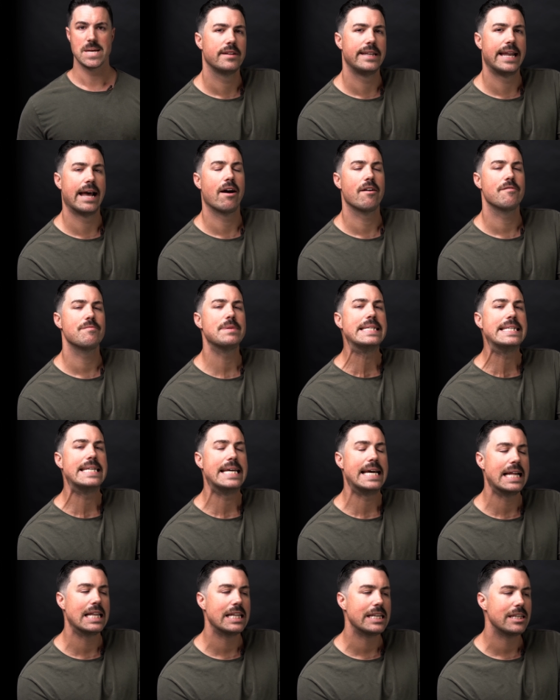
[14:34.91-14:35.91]
Now, I've been
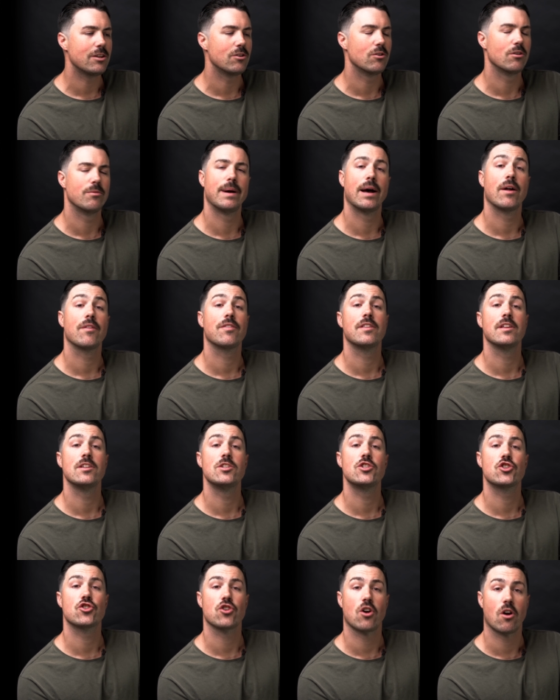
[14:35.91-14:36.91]
telling you about the
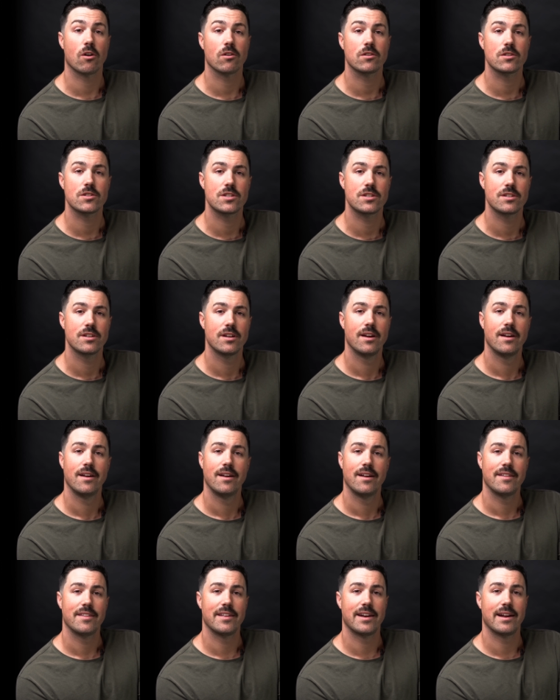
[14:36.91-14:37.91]
chart
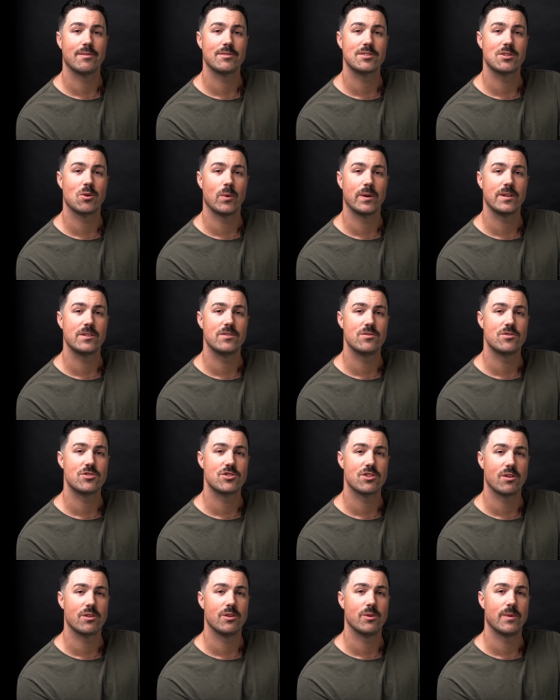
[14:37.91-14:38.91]
that I was going to
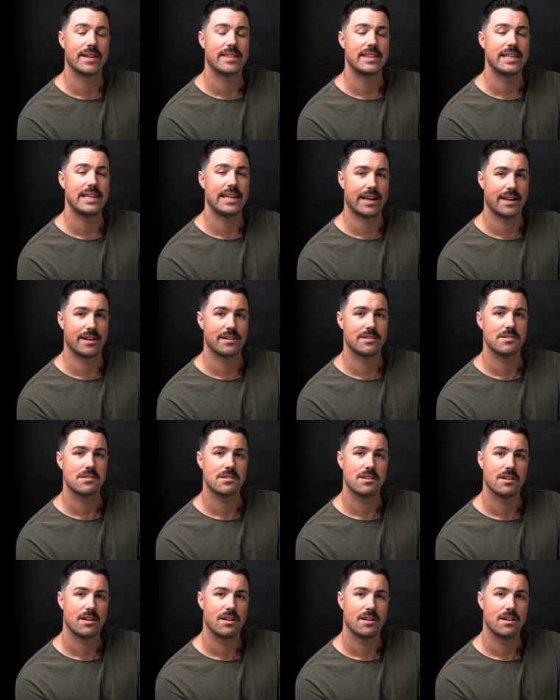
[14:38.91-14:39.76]
show you at the end.